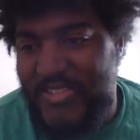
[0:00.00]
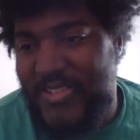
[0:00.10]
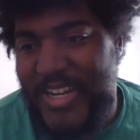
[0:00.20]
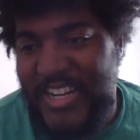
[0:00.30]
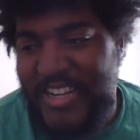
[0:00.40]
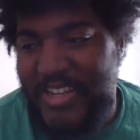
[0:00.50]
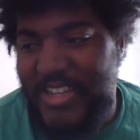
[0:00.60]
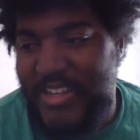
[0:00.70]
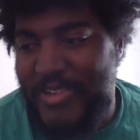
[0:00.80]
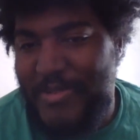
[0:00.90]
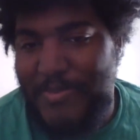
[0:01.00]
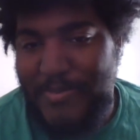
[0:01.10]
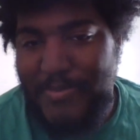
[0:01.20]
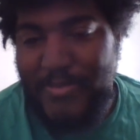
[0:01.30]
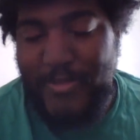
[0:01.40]
trying to, you know,
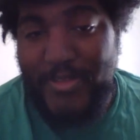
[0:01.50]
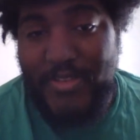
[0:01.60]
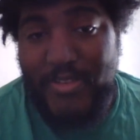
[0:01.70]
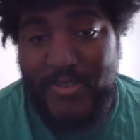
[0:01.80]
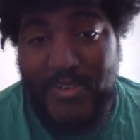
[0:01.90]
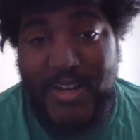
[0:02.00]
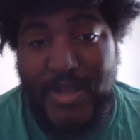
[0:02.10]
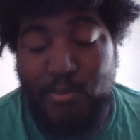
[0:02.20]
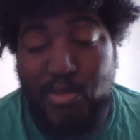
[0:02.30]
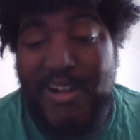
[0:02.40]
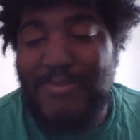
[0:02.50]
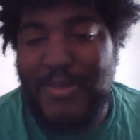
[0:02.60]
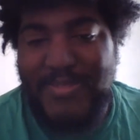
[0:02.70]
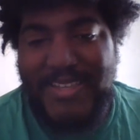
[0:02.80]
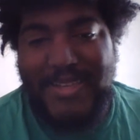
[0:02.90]
trying to prop
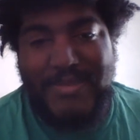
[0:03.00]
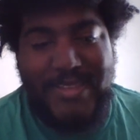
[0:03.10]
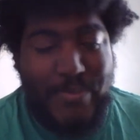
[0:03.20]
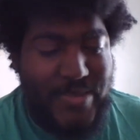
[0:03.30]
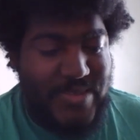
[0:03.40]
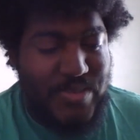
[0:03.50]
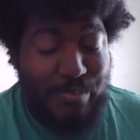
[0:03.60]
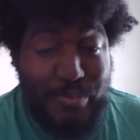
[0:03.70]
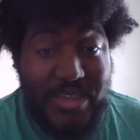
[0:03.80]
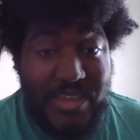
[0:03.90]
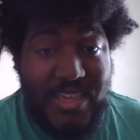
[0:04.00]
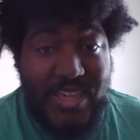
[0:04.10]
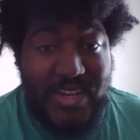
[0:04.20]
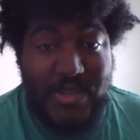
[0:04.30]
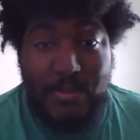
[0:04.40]
themselves up as some big
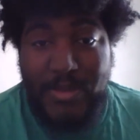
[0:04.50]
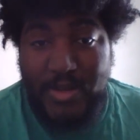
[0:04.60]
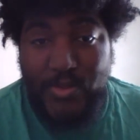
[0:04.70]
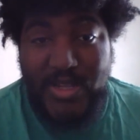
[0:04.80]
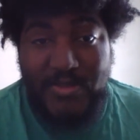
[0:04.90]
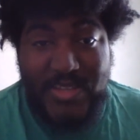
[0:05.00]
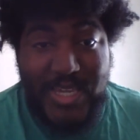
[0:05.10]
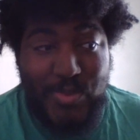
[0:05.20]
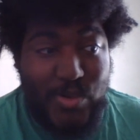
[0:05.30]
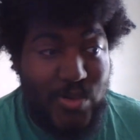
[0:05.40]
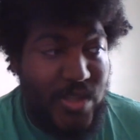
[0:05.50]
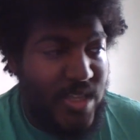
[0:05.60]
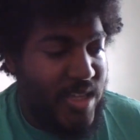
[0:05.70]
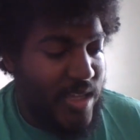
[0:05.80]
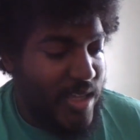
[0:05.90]
kid at the Big 12 table.
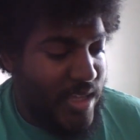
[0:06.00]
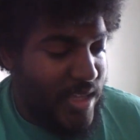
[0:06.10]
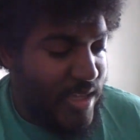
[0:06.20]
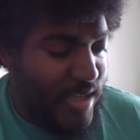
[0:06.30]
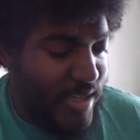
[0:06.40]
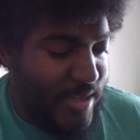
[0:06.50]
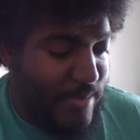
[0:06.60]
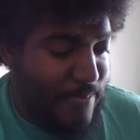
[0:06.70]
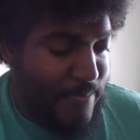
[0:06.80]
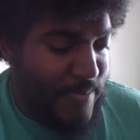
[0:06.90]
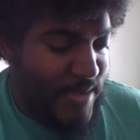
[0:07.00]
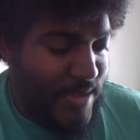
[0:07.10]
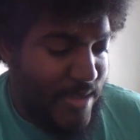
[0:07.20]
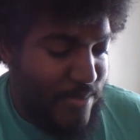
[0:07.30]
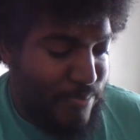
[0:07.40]
Um,
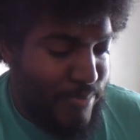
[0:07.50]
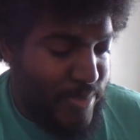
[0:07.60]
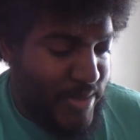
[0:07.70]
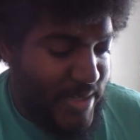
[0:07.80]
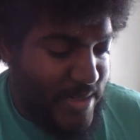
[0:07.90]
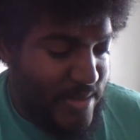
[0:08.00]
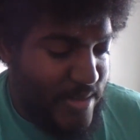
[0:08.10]
but